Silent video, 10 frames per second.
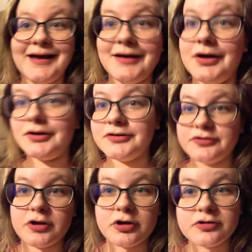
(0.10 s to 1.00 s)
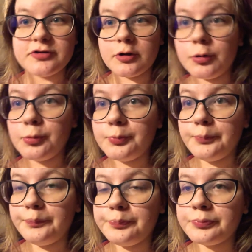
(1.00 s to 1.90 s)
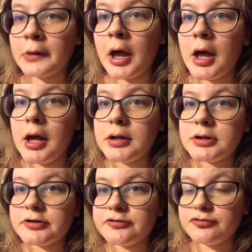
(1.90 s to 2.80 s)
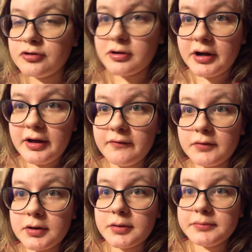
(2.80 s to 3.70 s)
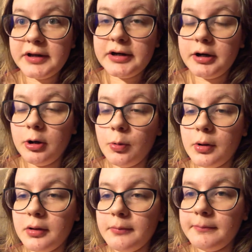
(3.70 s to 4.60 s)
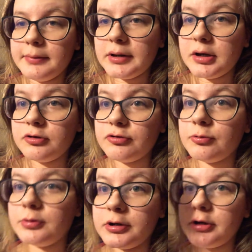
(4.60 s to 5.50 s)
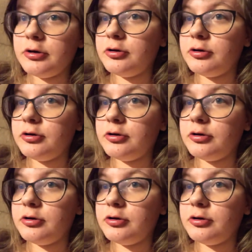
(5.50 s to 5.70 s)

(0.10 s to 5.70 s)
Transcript: Guys, so sorry I haven't updated in a while, but I just wanted,